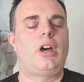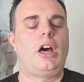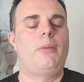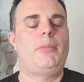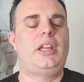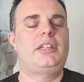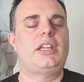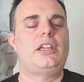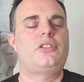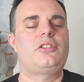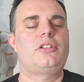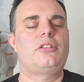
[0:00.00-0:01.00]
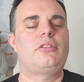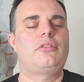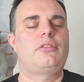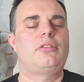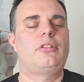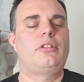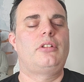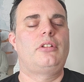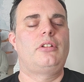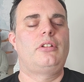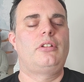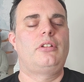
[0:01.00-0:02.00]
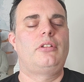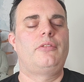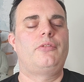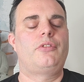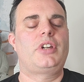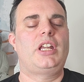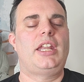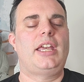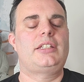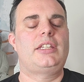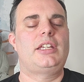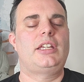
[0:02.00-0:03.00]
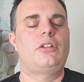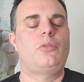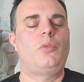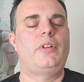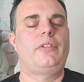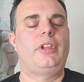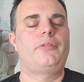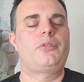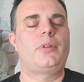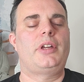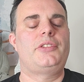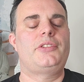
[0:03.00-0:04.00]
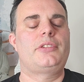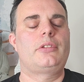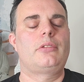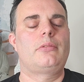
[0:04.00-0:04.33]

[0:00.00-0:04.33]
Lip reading: our meditation for connecting with loved ones.